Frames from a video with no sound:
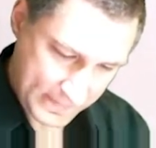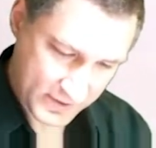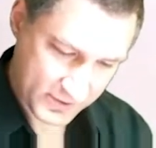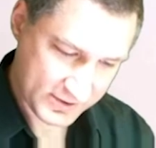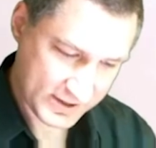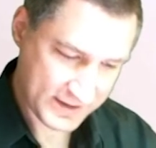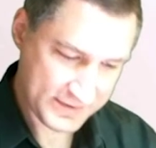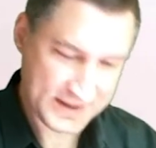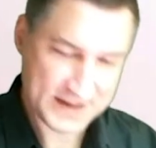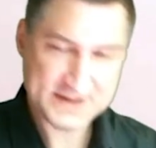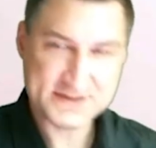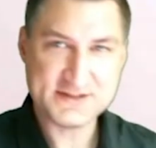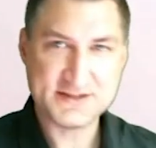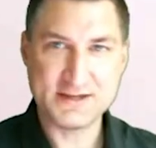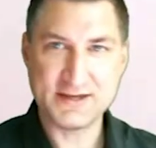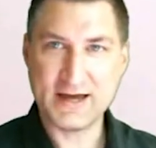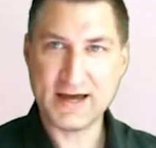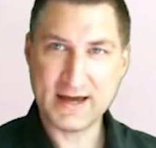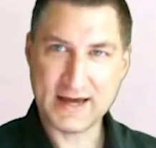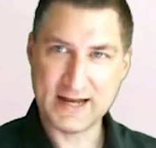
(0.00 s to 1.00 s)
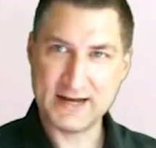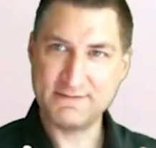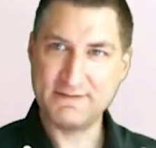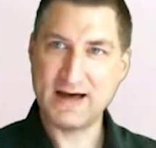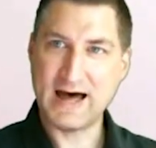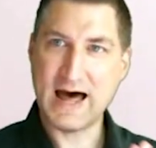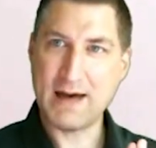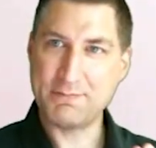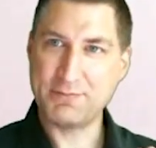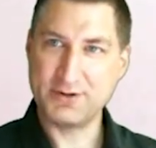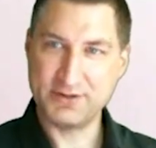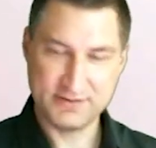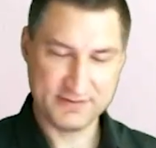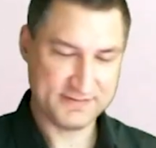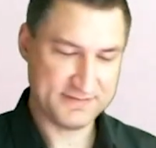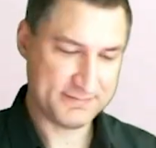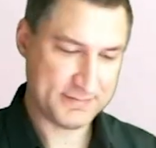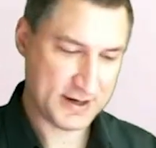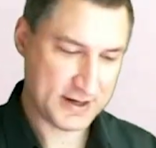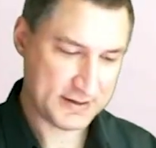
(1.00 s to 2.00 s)
Okay, that's the kind of
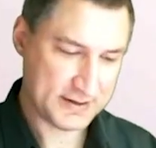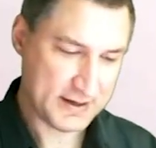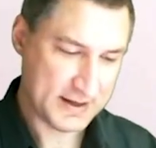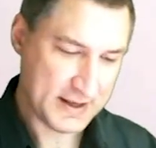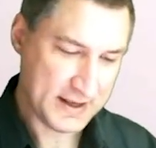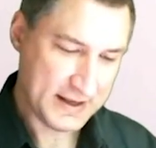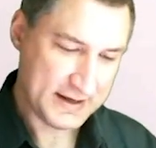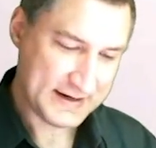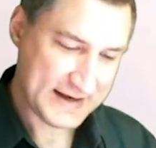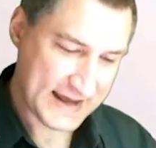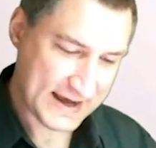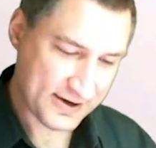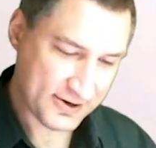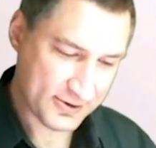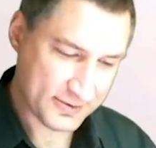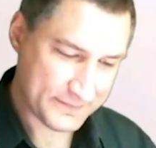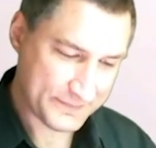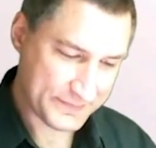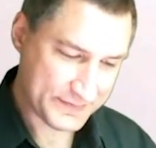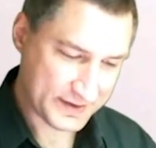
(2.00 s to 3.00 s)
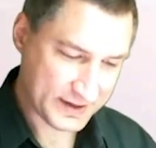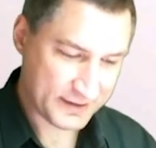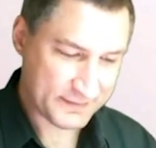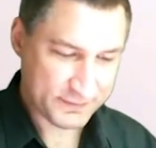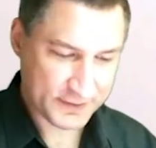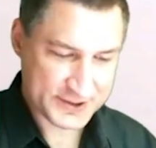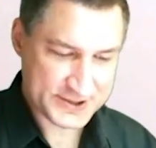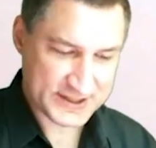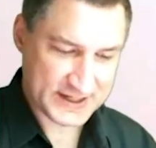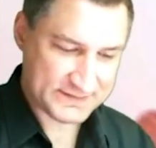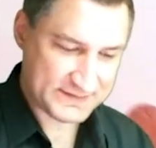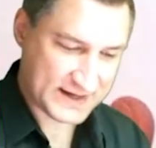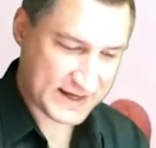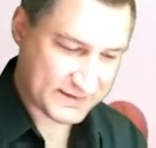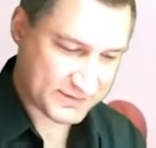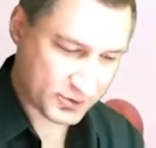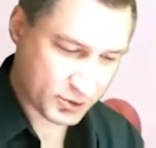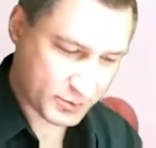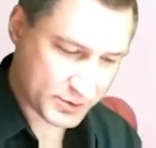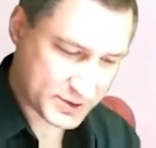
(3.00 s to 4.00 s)
operative part. Now, unfortunately, I have to
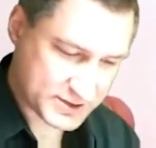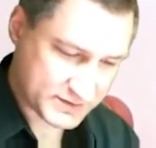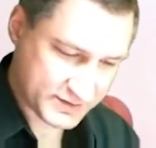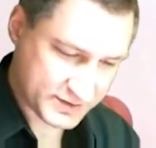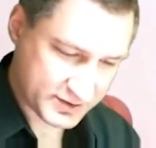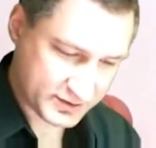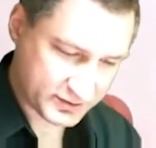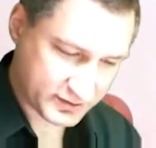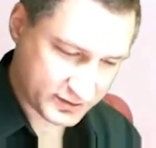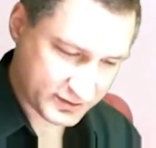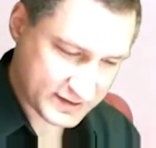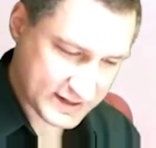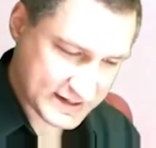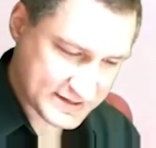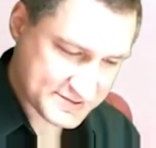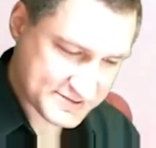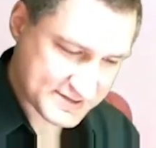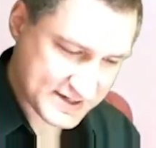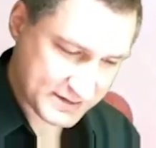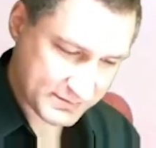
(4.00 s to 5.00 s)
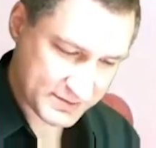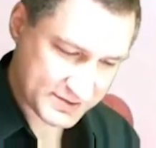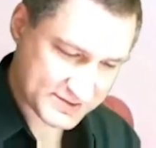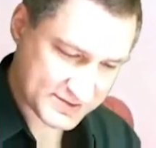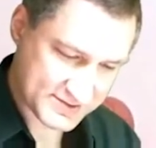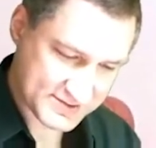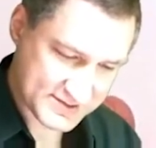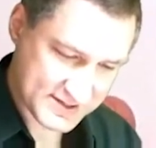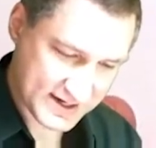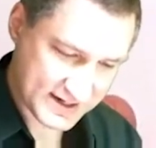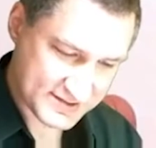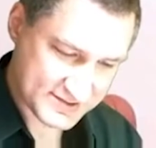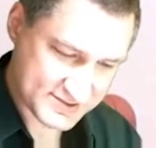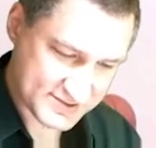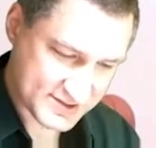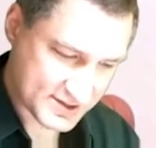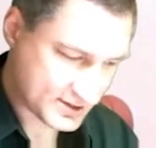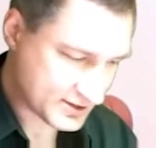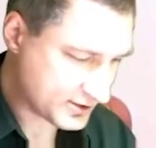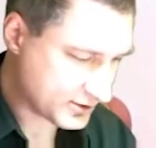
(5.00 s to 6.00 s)
have a whole bunch of other little case statements that say it's
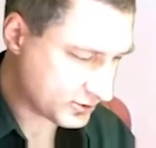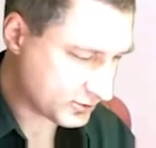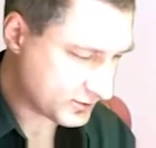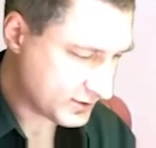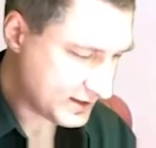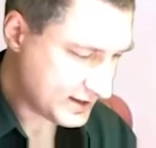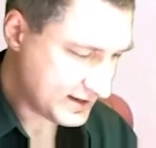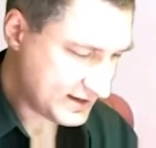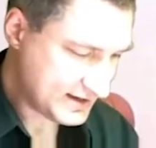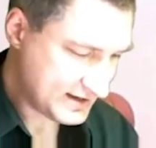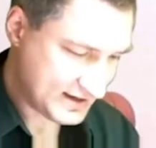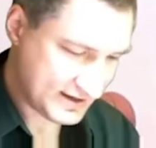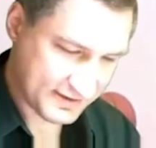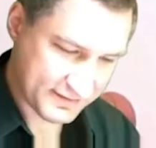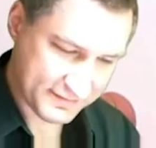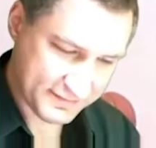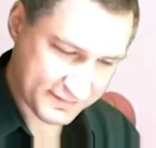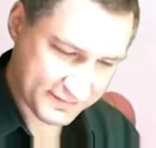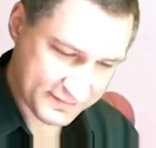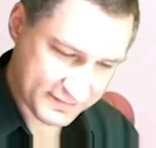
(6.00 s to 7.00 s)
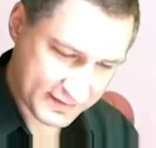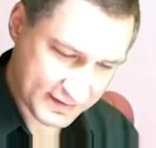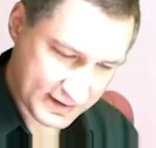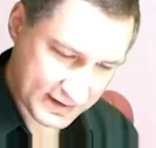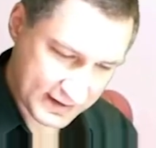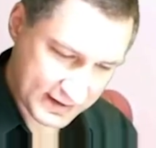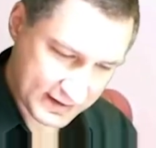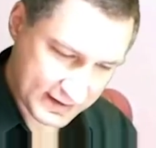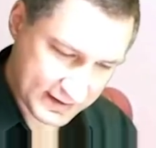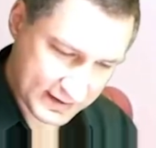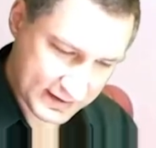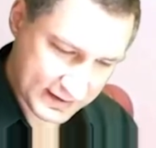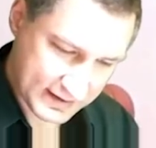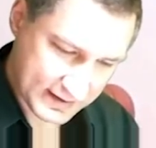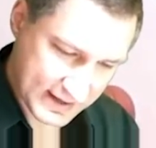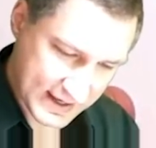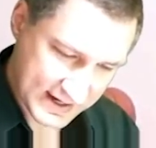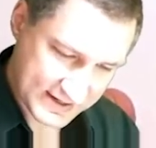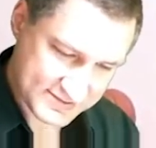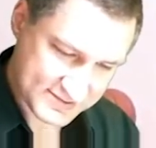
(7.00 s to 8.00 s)
0 if
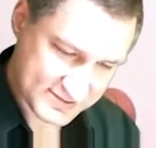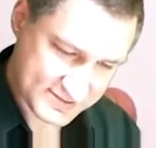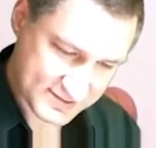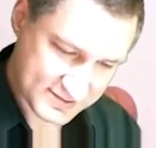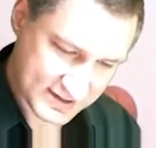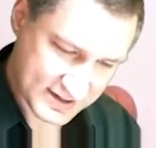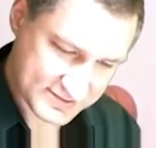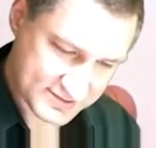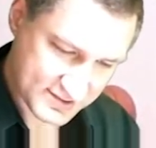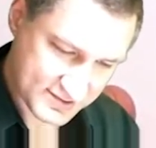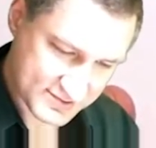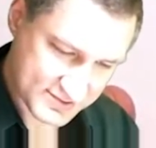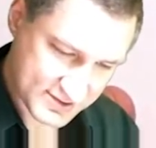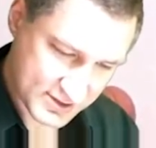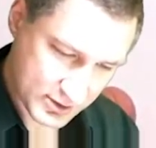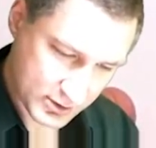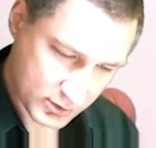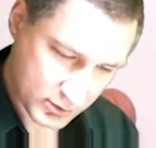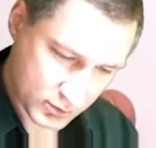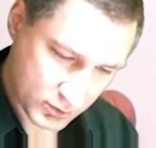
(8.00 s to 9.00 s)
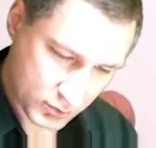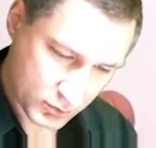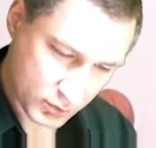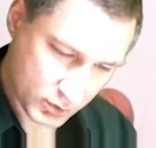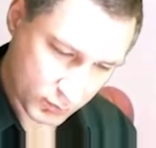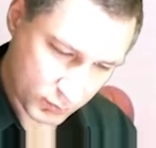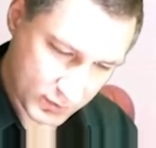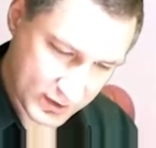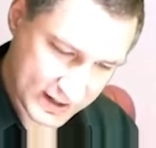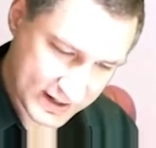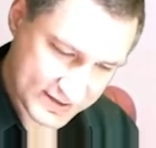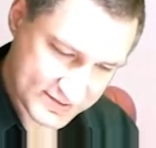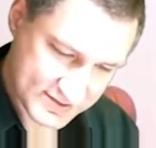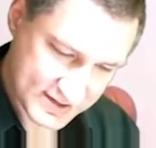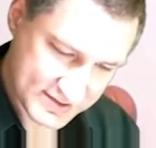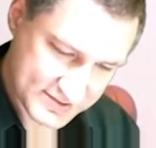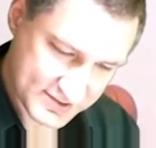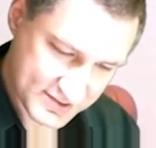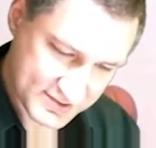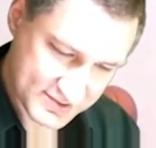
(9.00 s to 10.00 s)
x is less than 0 or y is
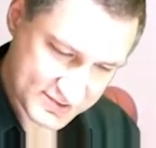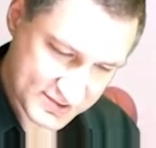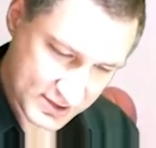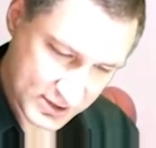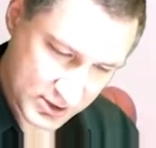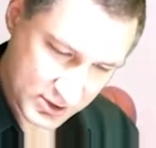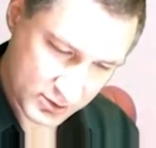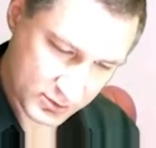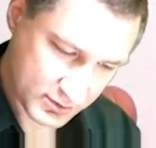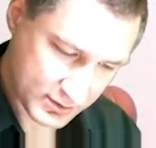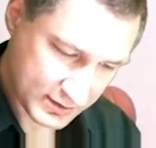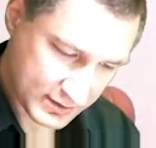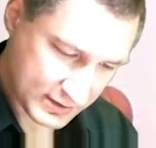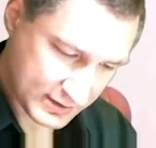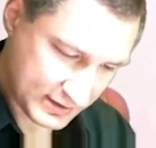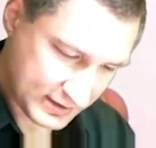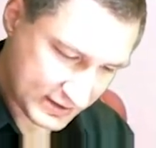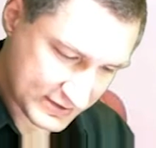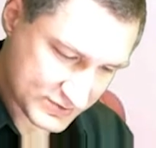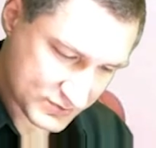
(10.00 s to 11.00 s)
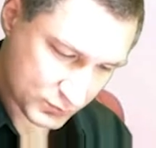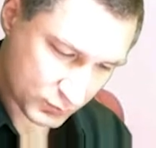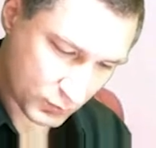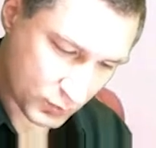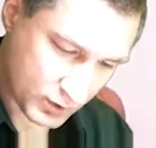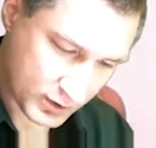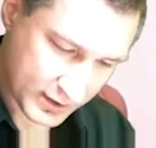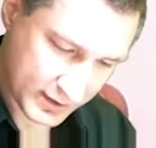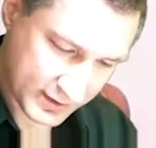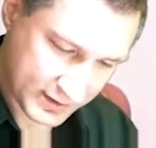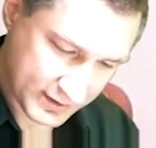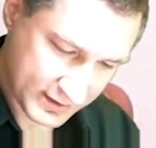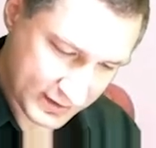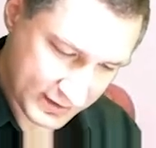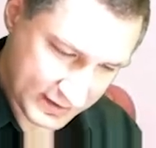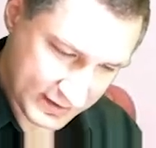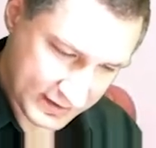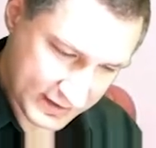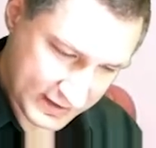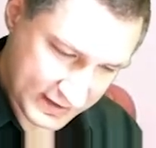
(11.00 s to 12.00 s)
less than 0. It's 1
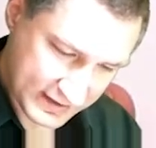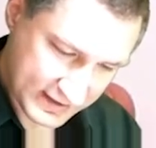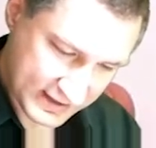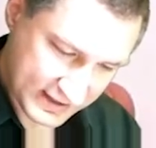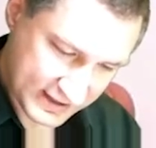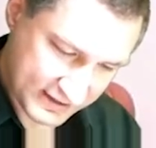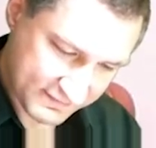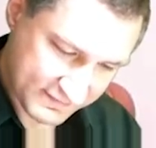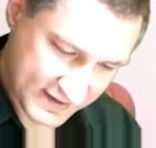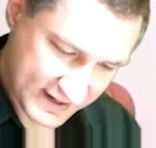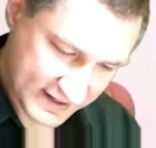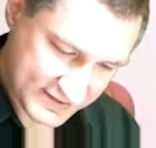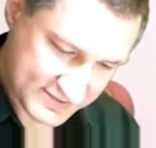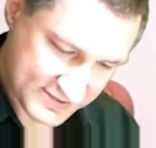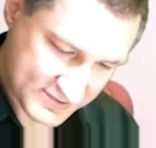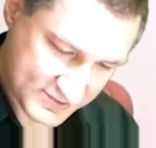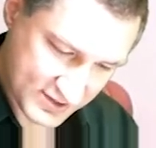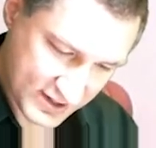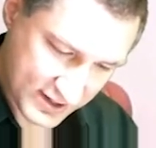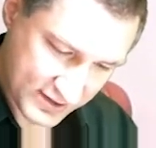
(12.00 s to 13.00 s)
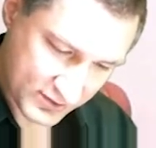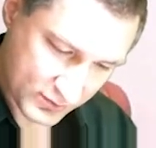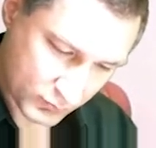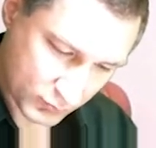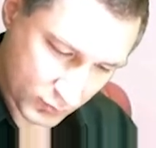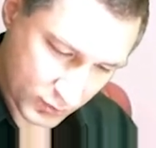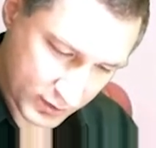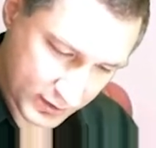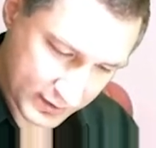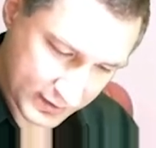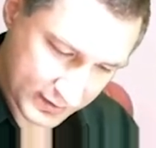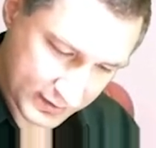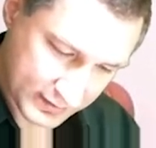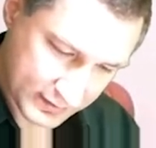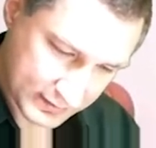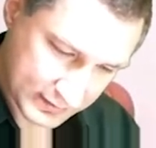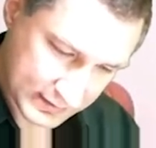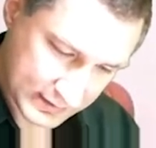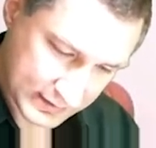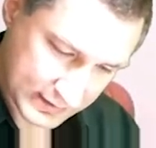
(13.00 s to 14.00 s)
if x is greater than
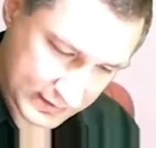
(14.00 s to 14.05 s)
1